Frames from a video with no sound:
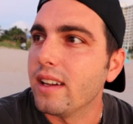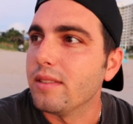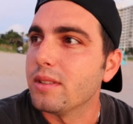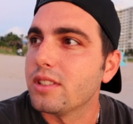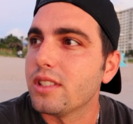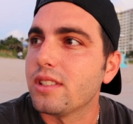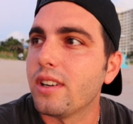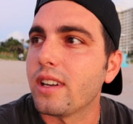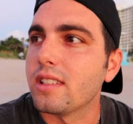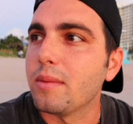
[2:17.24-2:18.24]
I was just
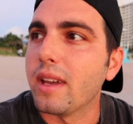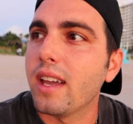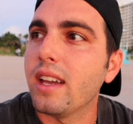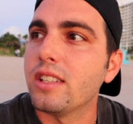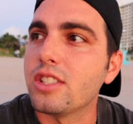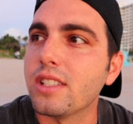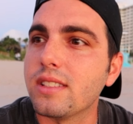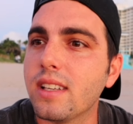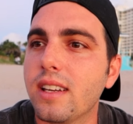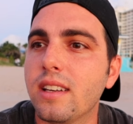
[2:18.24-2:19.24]
talking to my aunt. She
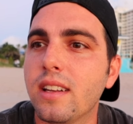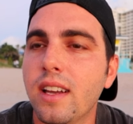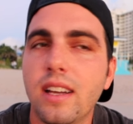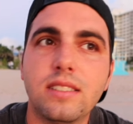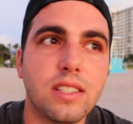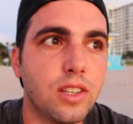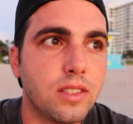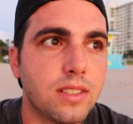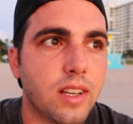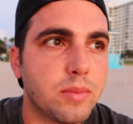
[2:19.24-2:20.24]
said it's a
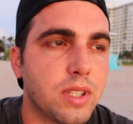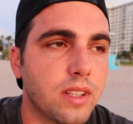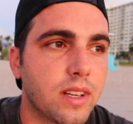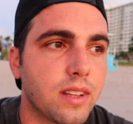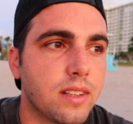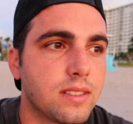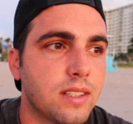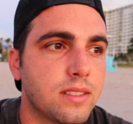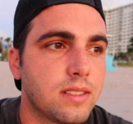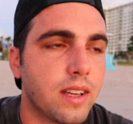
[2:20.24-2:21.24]
good time to look at the
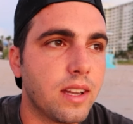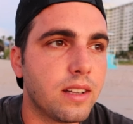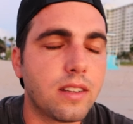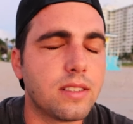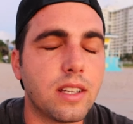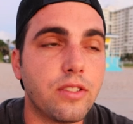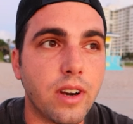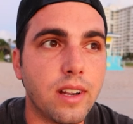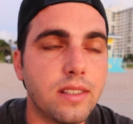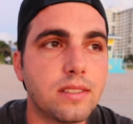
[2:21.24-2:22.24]
sunset, the
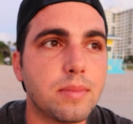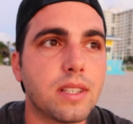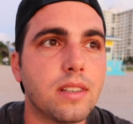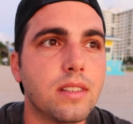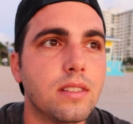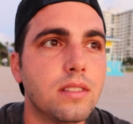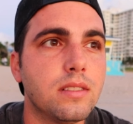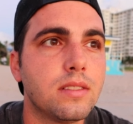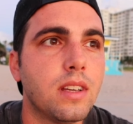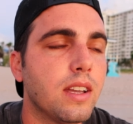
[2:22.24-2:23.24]
sunrise,
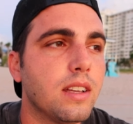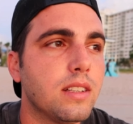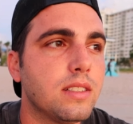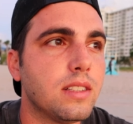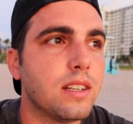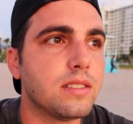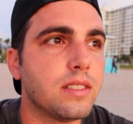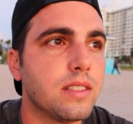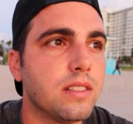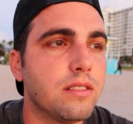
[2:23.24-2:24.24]
because it
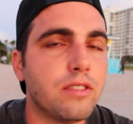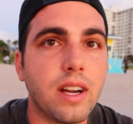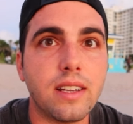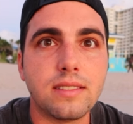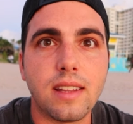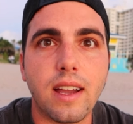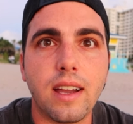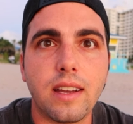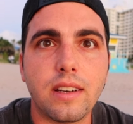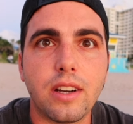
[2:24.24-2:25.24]
doesn't rise that